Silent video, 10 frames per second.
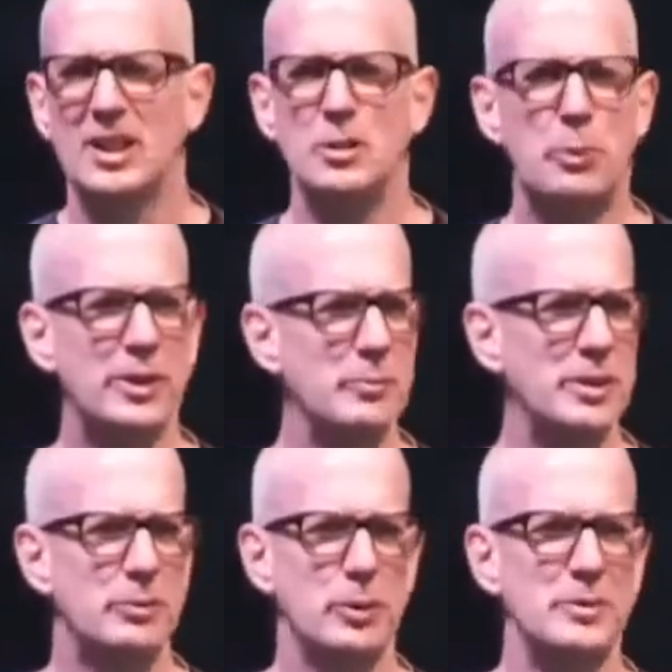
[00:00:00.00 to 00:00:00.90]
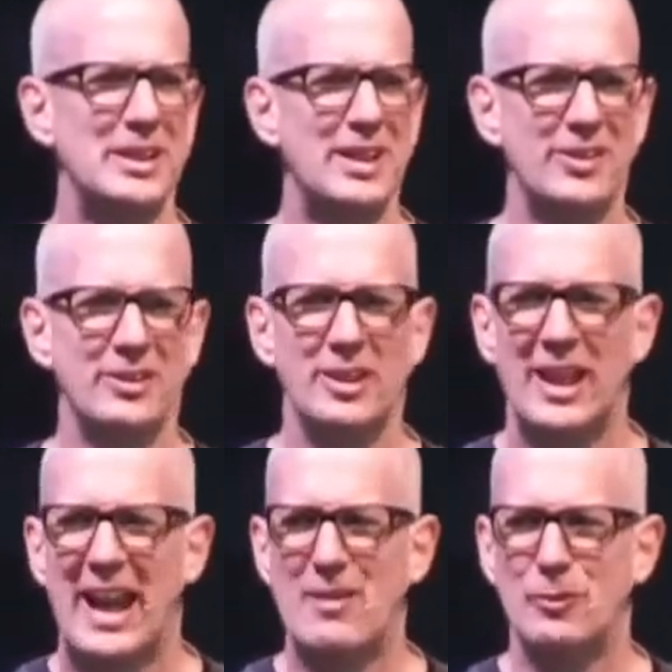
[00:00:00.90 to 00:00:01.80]
You put them in the room together,
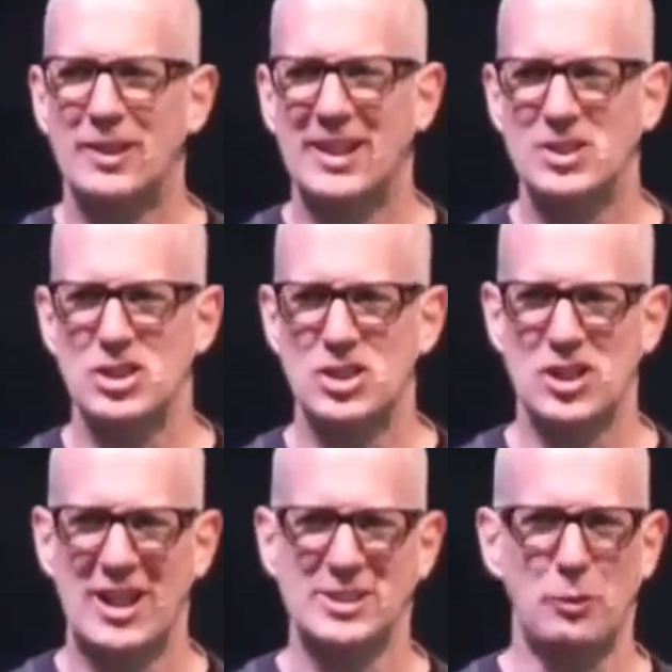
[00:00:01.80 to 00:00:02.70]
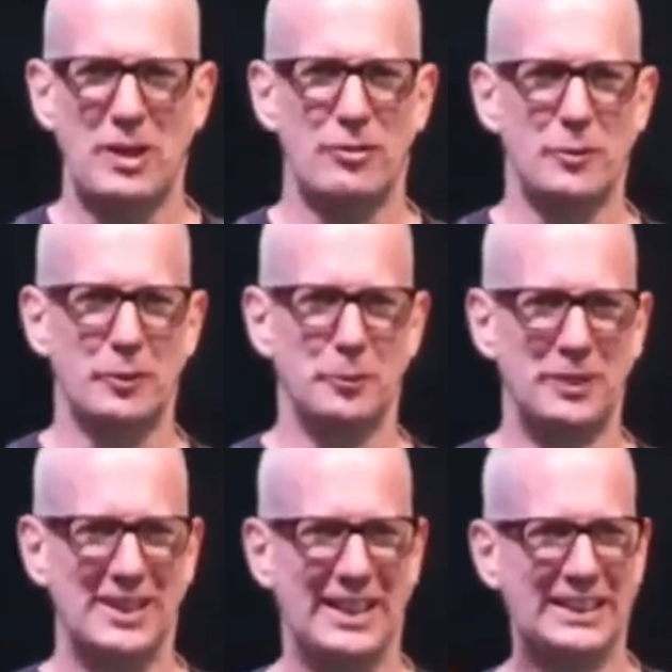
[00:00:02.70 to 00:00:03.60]
everyone kind of just shies away from them a little
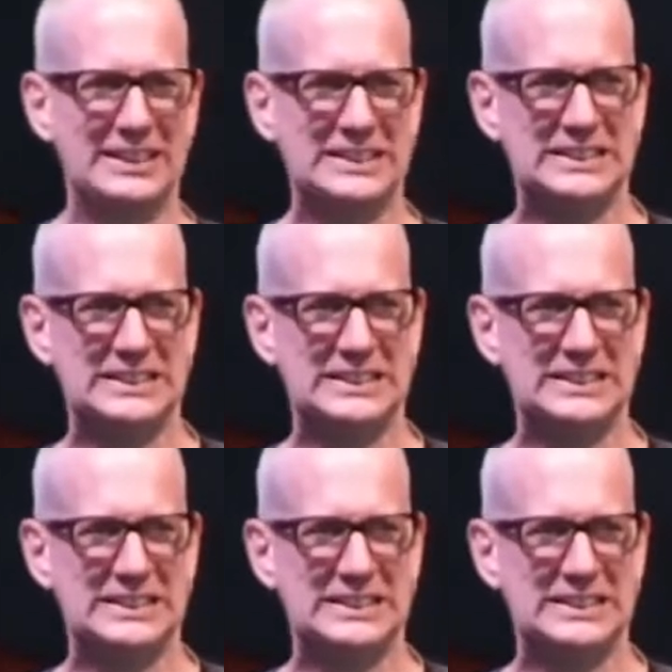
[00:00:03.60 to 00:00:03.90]
bit, like